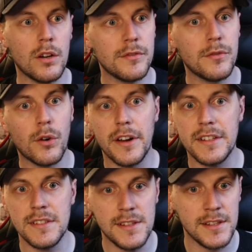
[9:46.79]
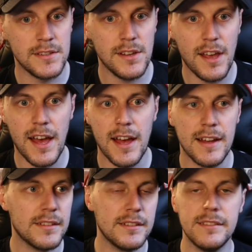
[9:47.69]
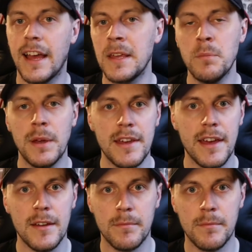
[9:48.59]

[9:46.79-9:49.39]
for instance, at 9 p.m.